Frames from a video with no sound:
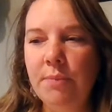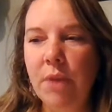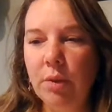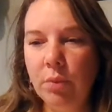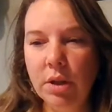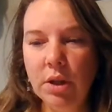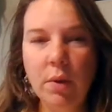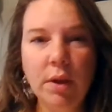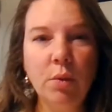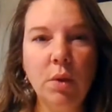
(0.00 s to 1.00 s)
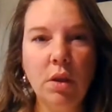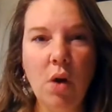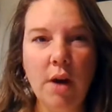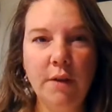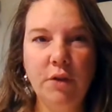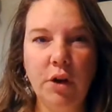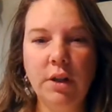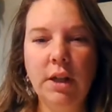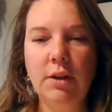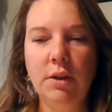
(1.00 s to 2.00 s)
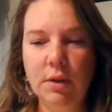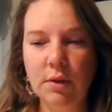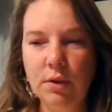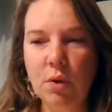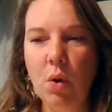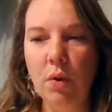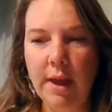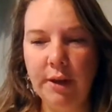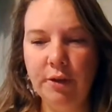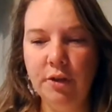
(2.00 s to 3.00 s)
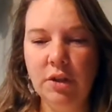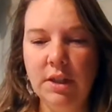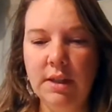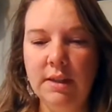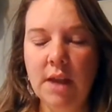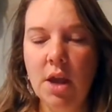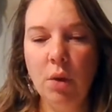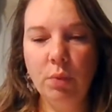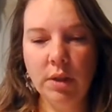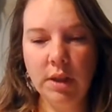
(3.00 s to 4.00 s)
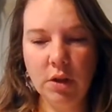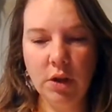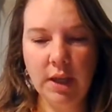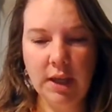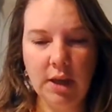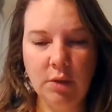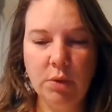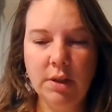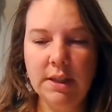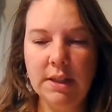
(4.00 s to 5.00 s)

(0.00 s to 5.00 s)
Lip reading: and really going through a lot of dark night of the soul energies, really looking inwards.